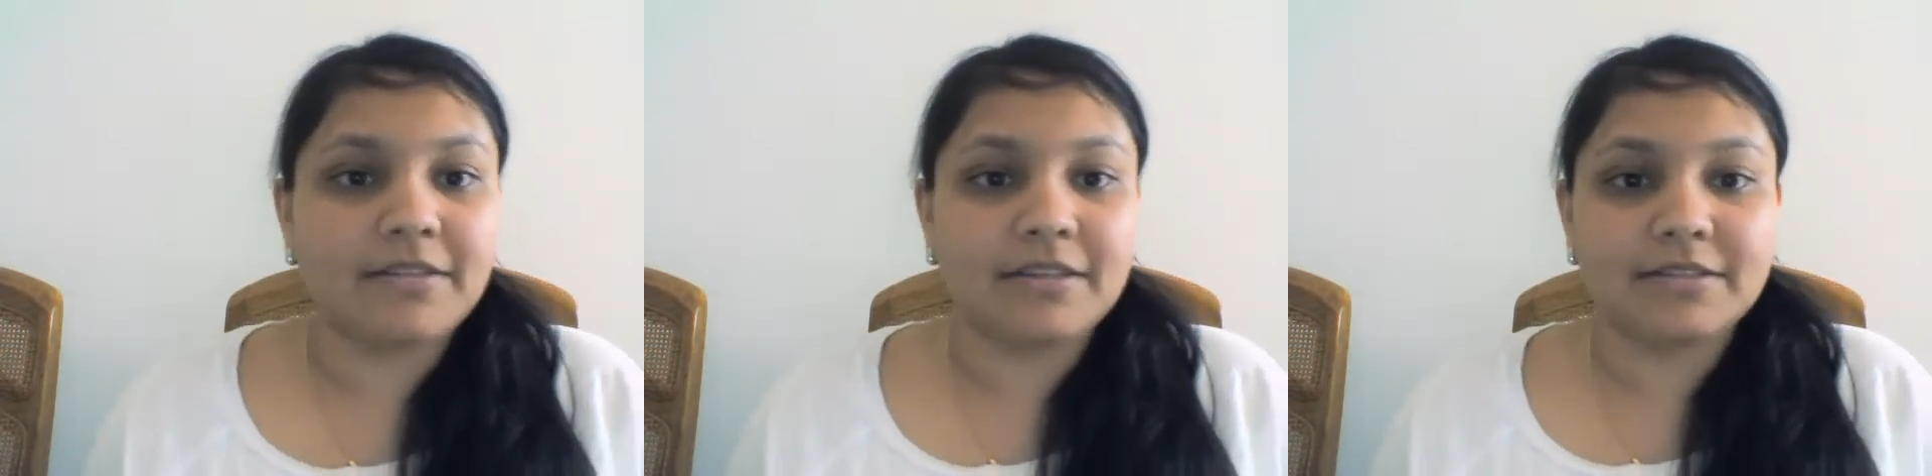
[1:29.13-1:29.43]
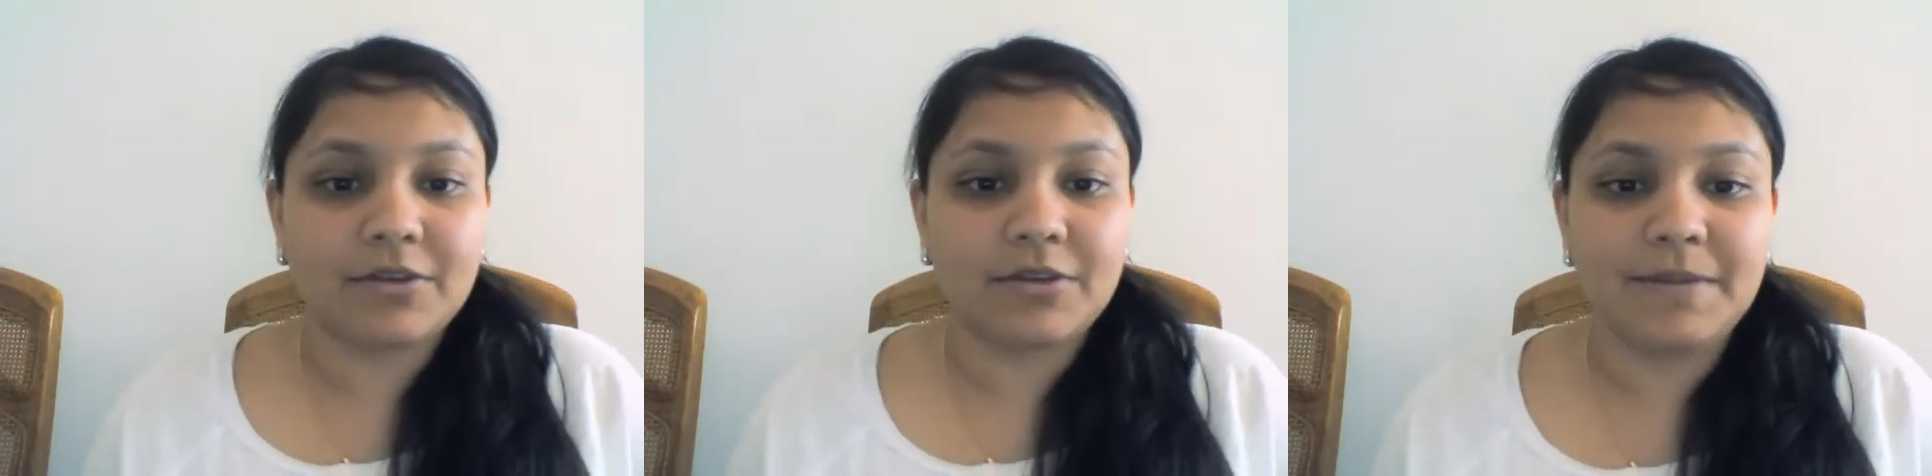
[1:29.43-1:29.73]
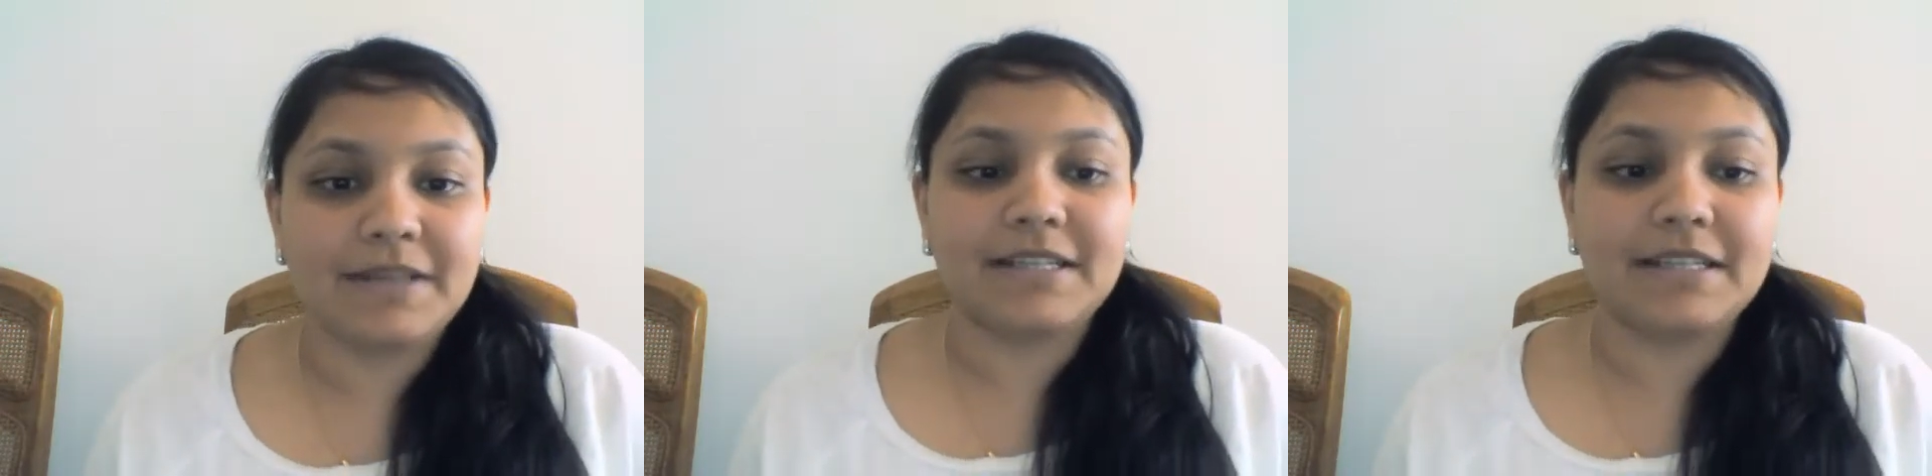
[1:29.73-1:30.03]
and there's not going
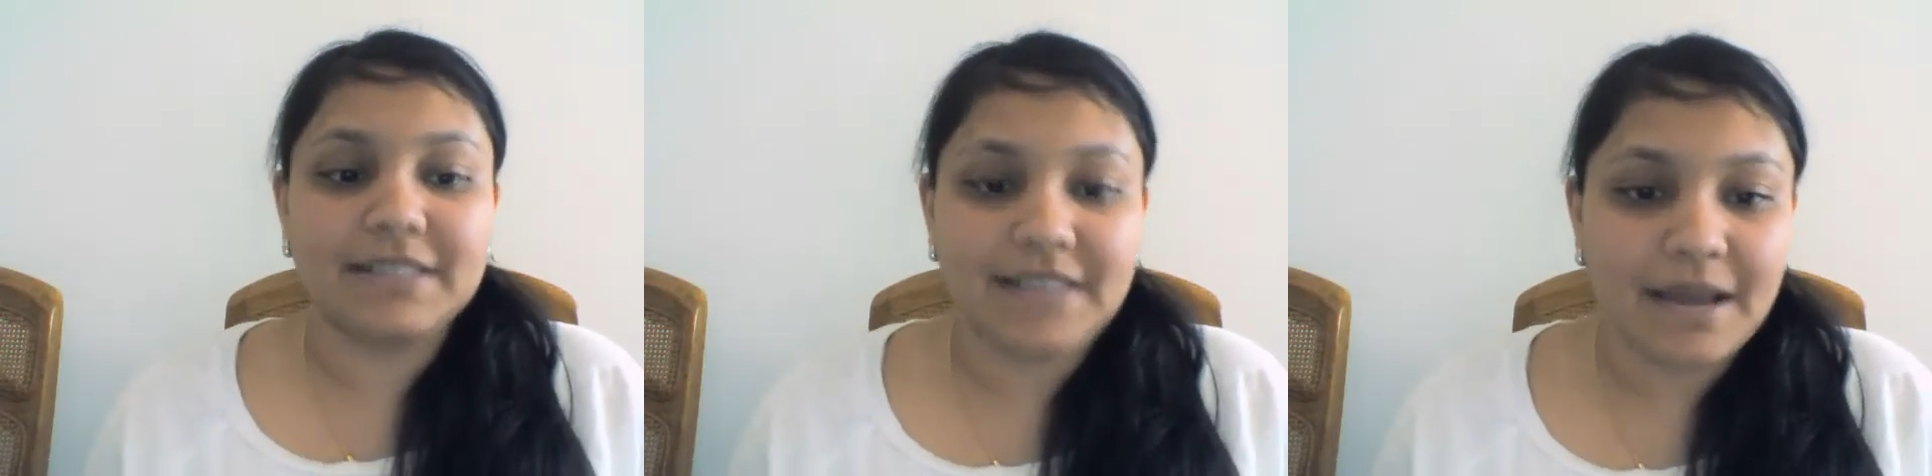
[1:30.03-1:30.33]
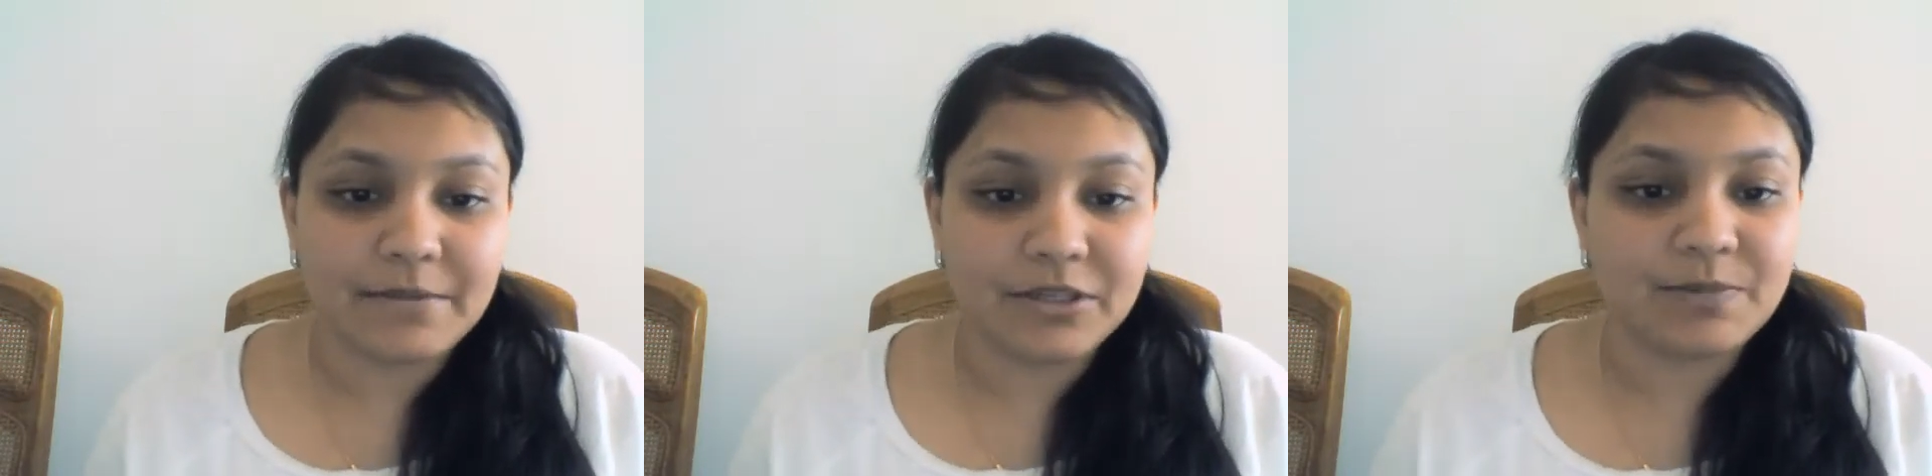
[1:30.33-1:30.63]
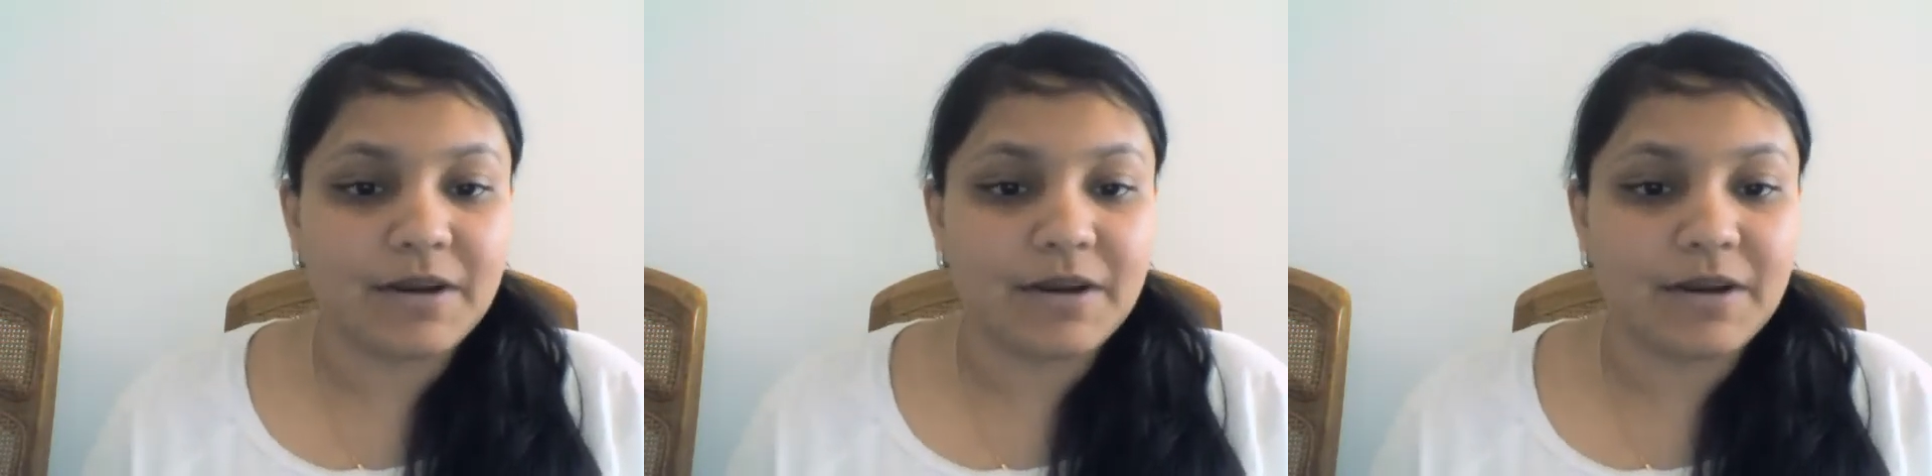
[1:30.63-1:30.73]
to be intense damage.